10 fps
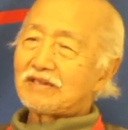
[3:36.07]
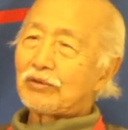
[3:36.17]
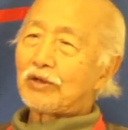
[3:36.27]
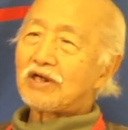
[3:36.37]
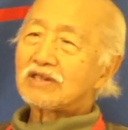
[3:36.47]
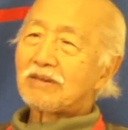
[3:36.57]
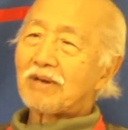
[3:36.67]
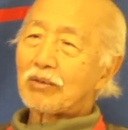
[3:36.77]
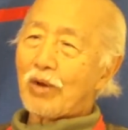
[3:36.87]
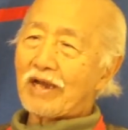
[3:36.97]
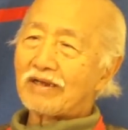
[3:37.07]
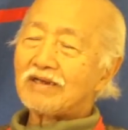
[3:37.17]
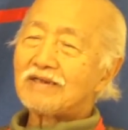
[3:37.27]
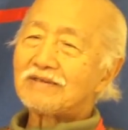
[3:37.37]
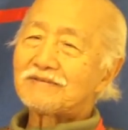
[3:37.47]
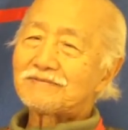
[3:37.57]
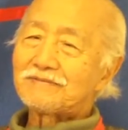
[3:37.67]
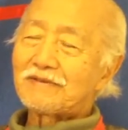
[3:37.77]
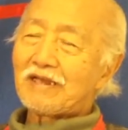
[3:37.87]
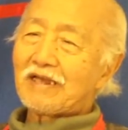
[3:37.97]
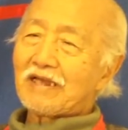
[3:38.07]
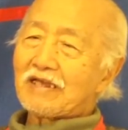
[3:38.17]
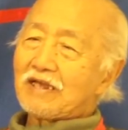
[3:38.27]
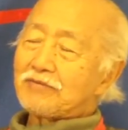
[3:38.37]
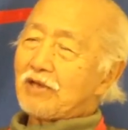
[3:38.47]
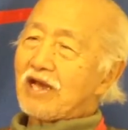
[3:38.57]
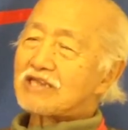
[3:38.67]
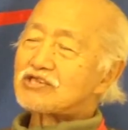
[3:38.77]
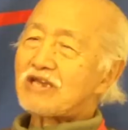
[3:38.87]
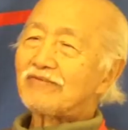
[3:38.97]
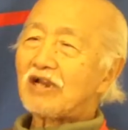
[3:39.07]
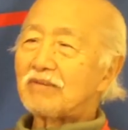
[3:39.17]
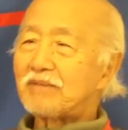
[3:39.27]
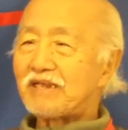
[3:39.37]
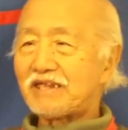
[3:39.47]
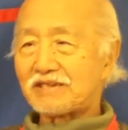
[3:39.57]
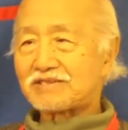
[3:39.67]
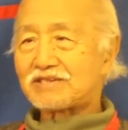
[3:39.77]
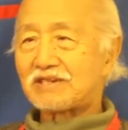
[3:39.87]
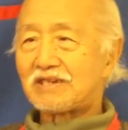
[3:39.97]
The word kabaroan has several meanings.